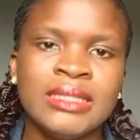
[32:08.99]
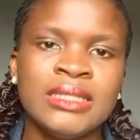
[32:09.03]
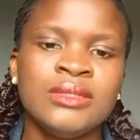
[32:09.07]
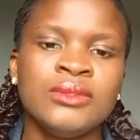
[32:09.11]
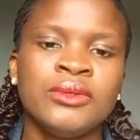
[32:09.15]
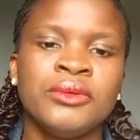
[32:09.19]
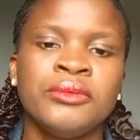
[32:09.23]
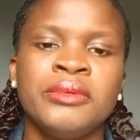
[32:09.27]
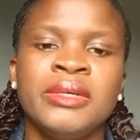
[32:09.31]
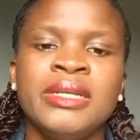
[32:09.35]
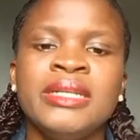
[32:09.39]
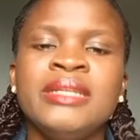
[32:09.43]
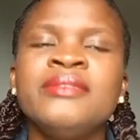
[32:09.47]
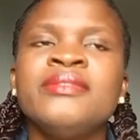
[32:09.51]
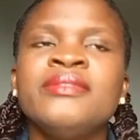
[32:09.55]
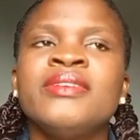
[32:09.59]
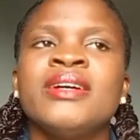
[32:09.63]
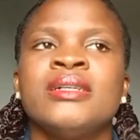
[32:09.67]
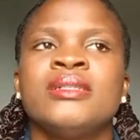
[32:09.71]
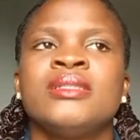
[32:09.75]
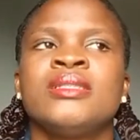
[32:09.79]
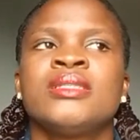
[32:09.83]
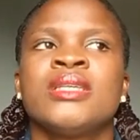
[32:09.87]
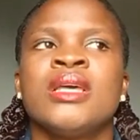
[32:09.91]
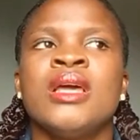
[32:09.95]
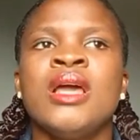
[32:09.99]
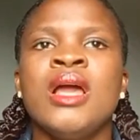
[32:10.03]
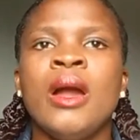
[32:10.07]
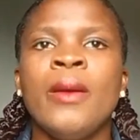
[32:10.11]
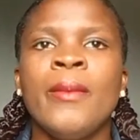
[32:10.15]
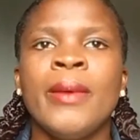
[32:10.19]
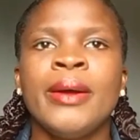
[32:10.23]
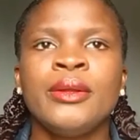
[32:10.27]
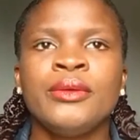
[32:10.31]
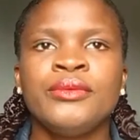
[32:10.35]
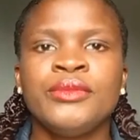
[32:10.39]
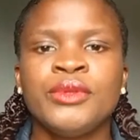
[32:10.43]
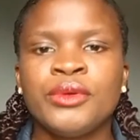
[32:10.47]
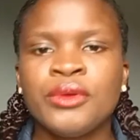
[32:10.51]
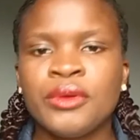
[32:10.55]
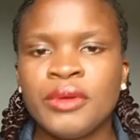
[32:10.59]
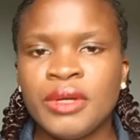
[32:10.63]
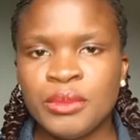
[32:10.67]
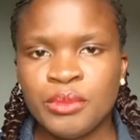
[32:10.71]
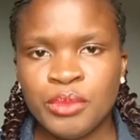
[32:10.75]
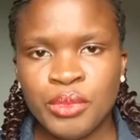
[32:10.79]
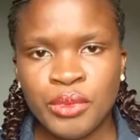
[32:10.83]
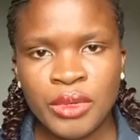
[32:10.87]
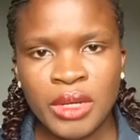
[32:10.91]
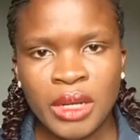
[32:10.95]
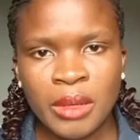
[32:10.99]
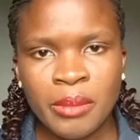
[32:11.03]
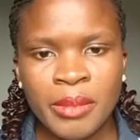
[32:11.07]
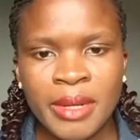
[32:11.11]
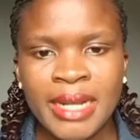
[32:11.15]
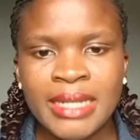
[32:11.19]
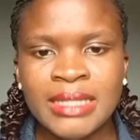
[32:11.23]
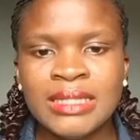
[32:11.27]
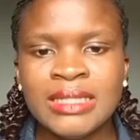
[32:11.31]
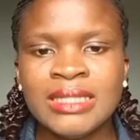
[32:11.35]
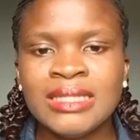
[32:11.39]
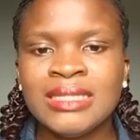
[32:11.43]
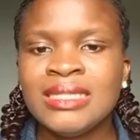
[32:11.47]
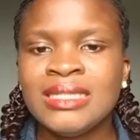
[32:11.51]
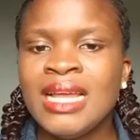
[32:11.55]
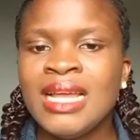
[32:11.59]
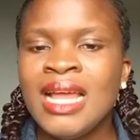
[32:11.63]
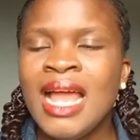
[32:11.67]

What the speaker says: or relevance, one of the current book I'm writing.